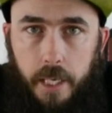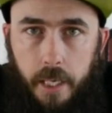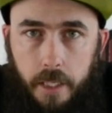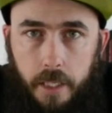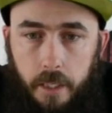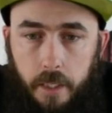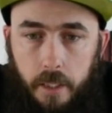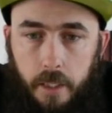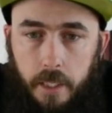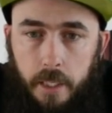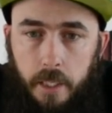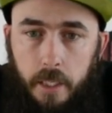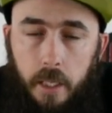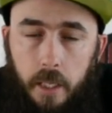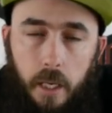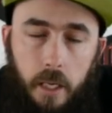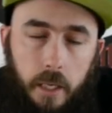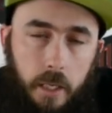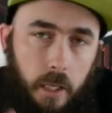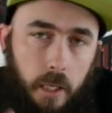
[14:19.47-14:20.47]

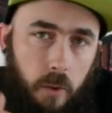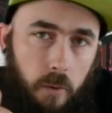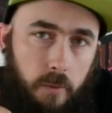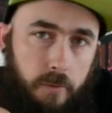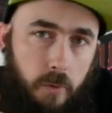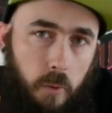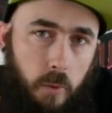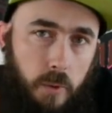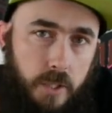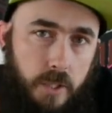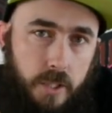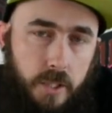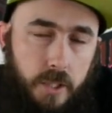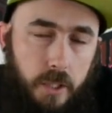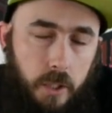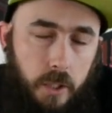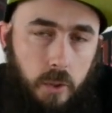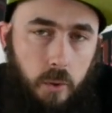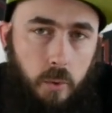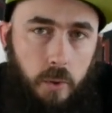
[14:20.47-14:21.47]
and I look forward to
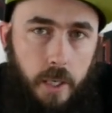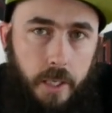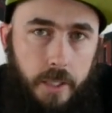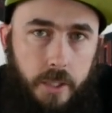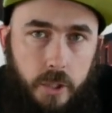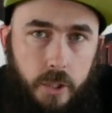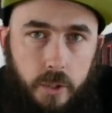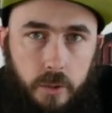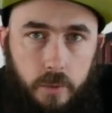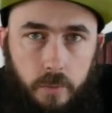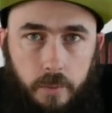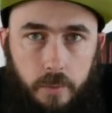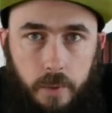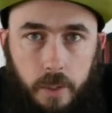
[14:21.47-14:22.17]
seeing you guys soon.